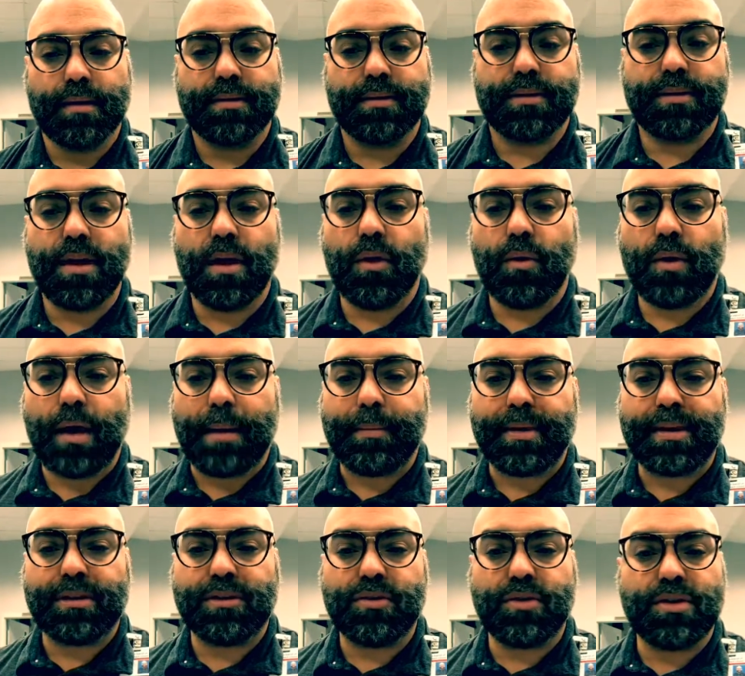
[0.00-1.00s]
So I'm
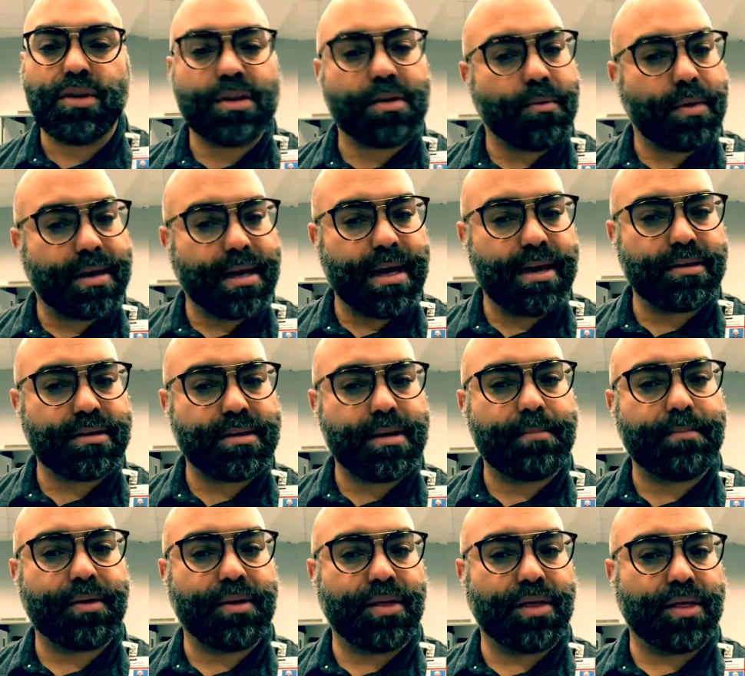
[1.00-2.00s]
going to do another one. Here's
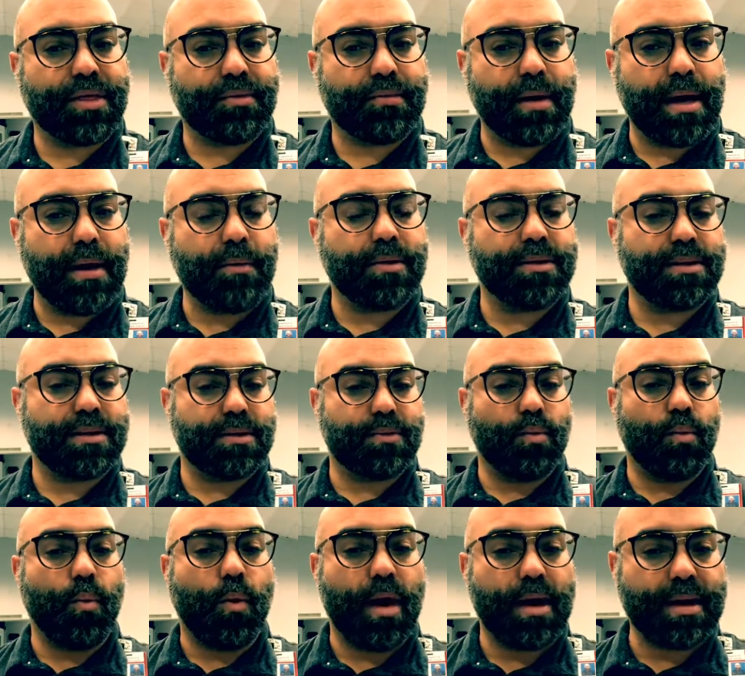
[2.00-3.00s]
number 3, which is
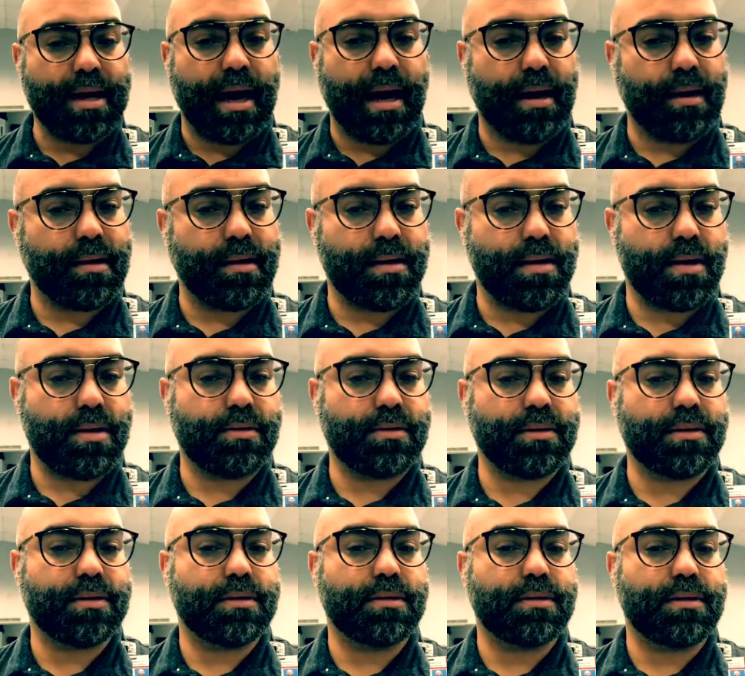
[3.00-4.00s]
1/8
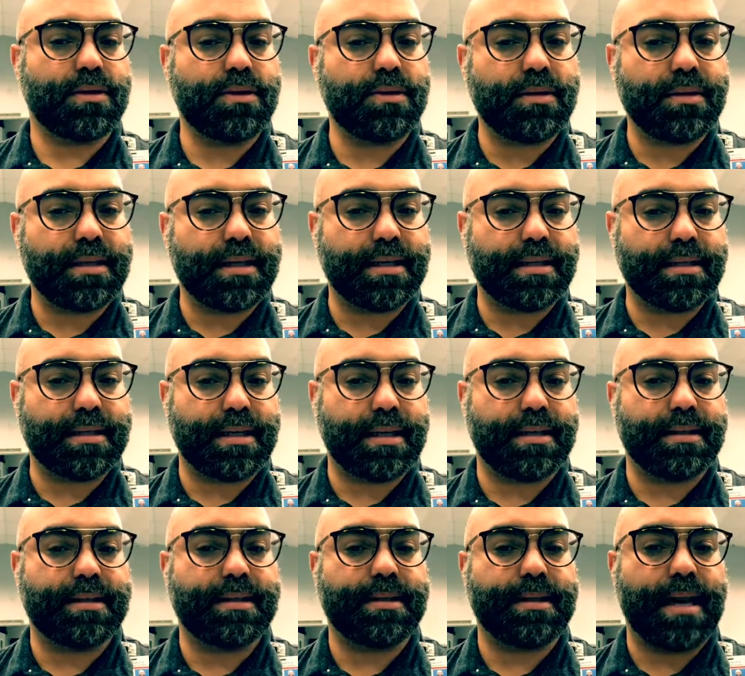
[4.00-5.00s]
note,
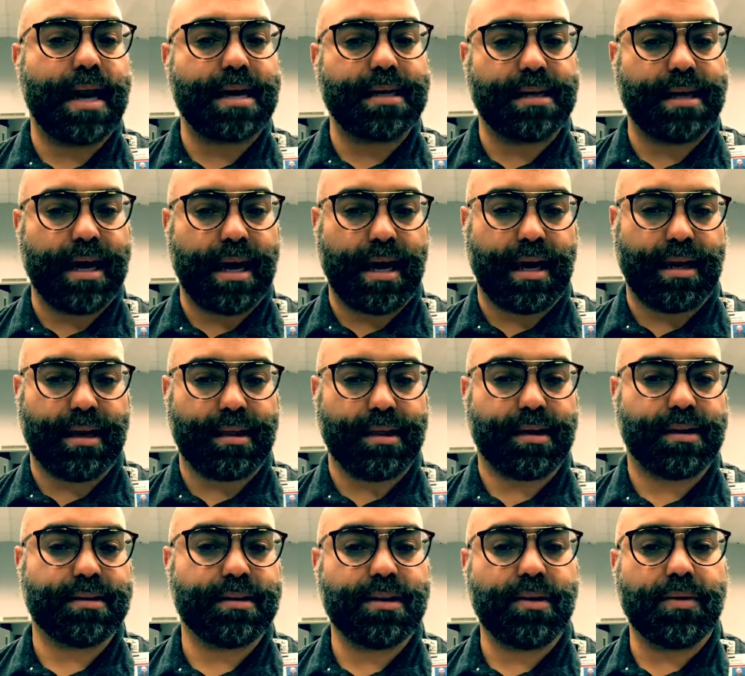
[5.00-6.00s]
2/16, and an 1/8.
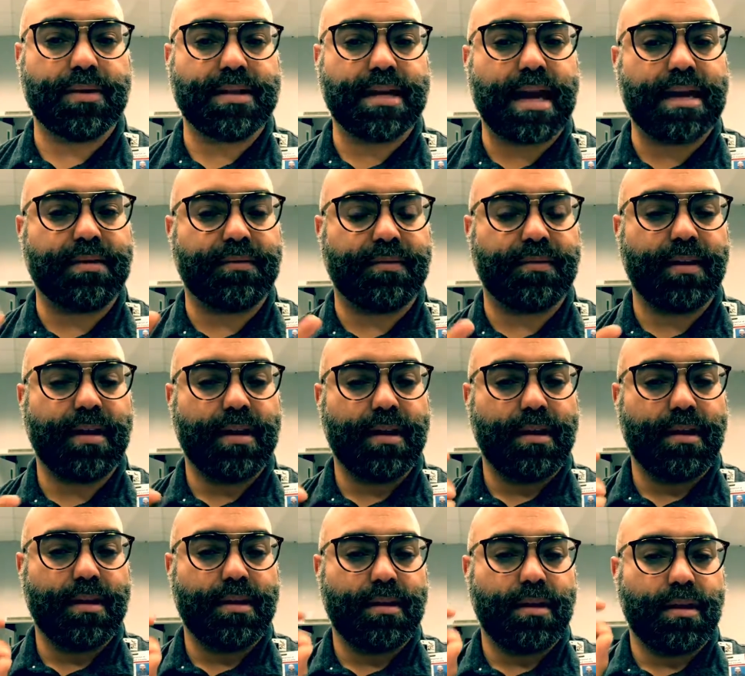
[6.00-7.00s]
So it's kind of
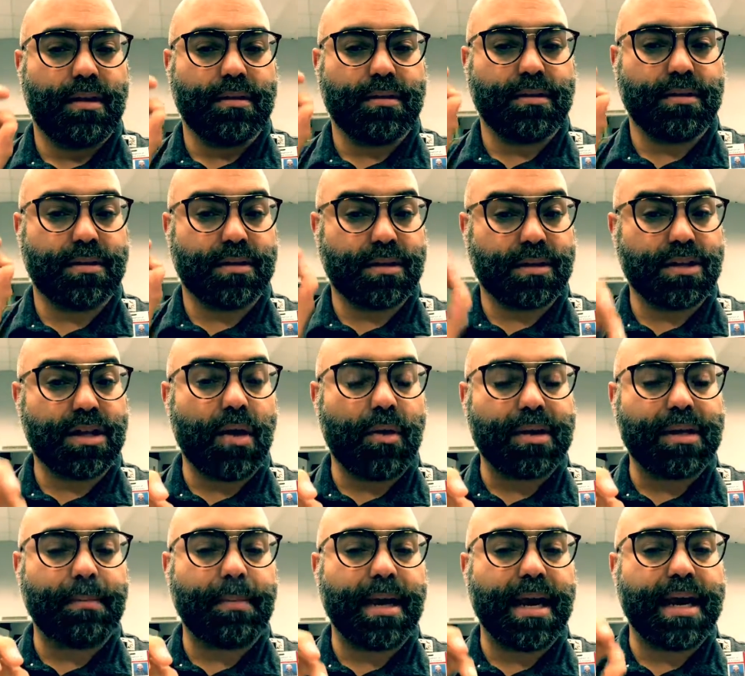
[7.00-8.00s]
slow
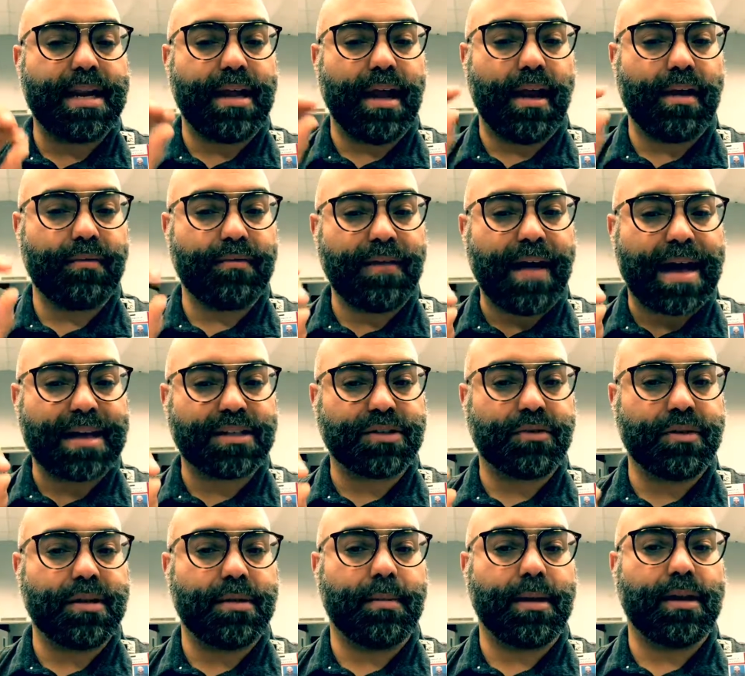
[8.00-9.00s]
at the beginning,
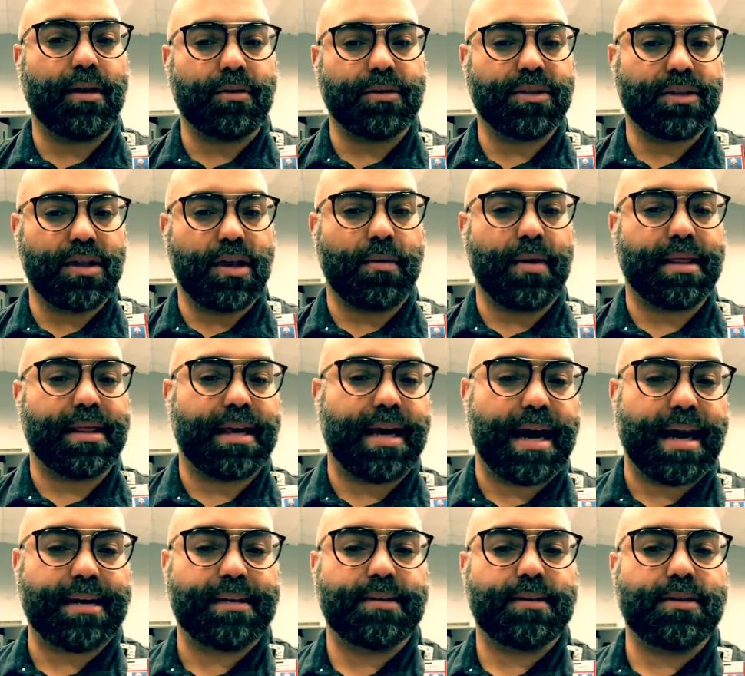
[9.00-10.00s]
faster in the middle, slow at the
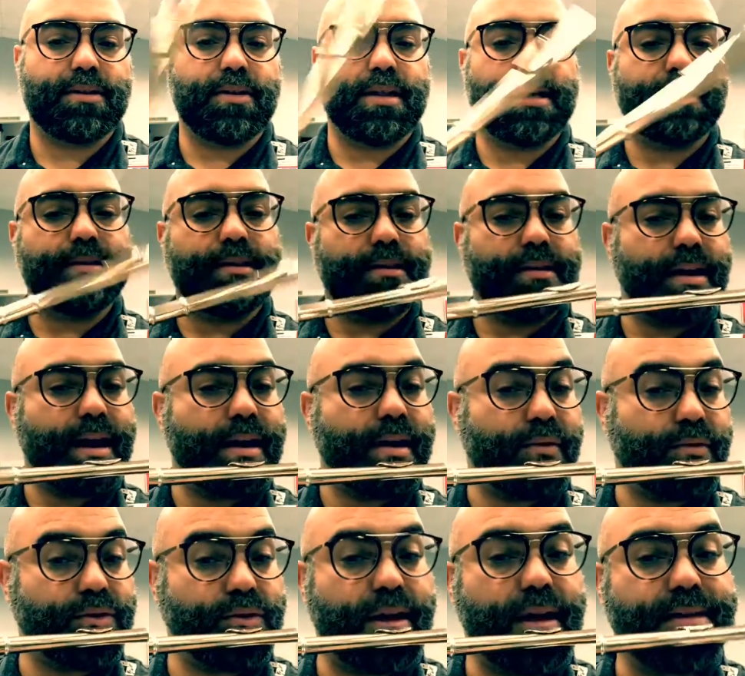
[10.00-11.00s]
end. So that's going to kind
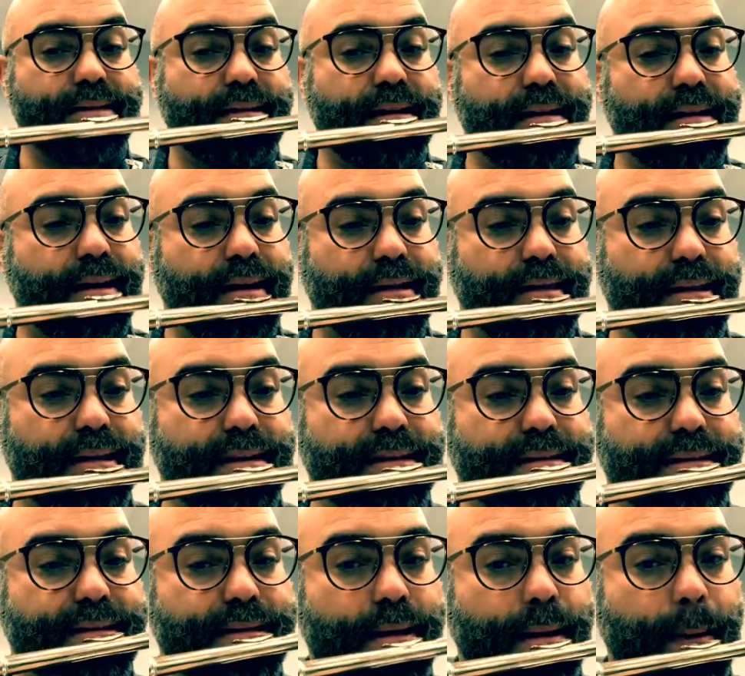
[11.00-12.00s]
of translate like
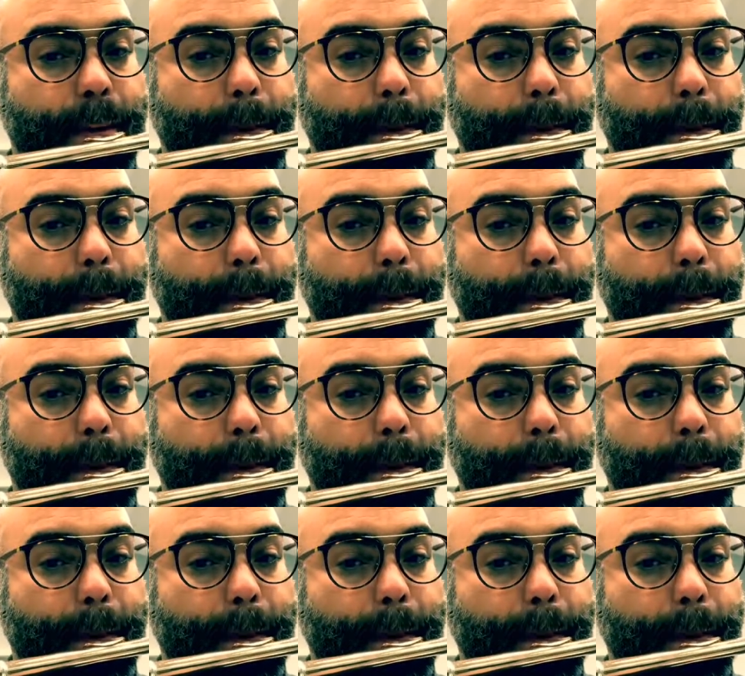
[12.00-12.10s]
this.